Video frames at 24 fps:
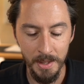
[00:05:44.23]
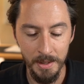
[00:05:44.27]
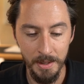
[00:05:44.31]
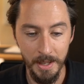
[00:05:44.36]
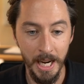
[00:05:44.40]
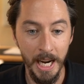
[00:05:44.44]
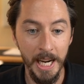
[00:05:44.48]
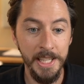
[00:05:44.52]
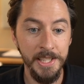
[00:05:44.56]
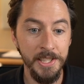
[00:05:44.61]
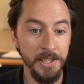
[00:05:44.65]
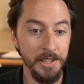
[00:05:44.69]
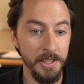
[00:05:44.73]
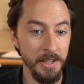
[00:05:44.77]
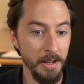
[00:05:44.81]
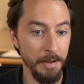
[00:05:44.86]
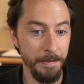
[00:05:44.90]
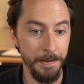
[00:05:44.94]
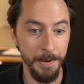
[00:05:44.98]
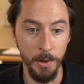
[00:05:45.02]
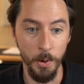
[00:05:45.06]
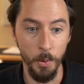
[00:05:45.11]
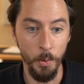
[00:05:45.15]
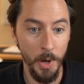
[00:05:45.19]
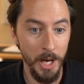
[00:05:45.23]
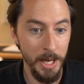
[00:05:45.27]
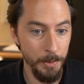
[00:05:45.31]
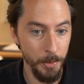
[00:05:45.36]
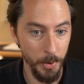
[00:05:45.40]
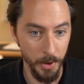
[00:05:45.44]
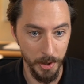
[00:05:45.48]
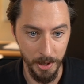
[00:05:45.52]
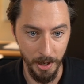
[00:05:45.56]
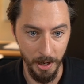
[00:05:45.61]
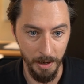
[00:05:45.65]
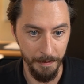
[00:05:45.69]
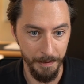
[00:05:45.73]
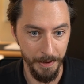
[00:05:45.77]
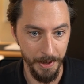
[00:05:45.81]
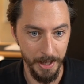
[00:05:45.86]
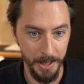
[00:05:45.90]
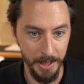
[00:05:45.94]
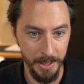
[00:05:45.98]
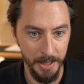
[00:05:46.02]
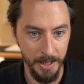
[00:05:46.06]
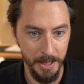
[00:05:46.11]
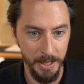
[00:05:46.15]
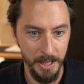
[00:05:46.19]
I started to feel way more
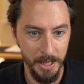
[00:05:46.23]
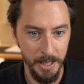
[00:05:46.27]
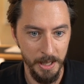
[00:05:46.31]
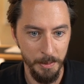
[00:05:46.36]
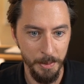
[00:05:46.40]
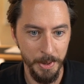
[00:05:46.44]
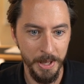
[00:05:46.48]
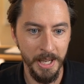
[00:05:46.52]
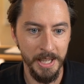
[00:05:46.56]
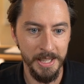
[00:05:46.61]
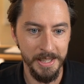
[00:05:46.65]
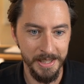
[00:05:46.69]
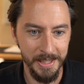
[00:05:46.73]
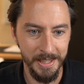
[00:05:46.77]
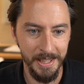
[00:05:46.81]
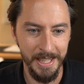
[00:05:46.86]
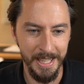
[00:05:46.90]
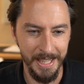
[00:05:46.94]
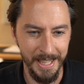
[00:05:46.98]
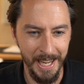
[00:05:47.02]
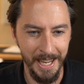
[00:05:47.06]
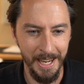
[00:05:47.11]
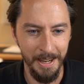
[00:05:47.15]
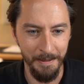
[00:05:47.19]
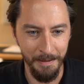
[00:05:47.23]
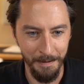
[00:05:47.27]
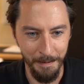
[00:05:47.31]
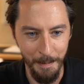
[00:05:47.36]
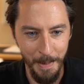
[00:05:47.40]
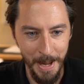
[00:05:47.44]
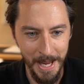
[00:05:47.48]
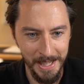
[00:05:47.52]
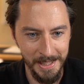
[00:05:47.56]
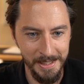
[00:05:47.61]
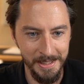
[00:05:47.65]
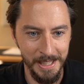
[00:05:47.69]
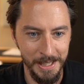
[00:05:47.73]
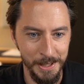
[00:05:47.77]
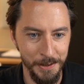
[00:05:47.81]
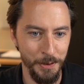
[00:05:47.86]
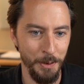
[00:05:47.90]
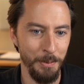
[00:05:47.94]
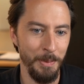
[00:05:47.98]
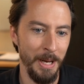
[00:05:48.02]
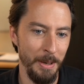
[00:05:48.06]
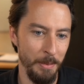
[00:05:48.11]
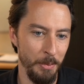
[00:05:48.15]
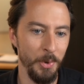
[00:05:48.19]
confident because it kind of made sense for
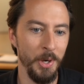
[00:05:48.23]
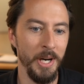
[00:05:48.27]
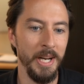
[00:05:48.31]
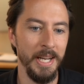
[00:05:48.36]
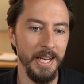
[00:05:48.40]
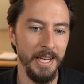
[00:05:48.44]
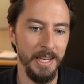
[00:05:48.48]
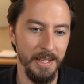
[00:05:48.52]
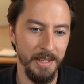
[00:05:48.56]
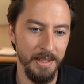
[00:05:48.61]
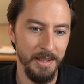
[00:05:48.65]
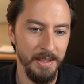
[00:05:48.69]
my brain.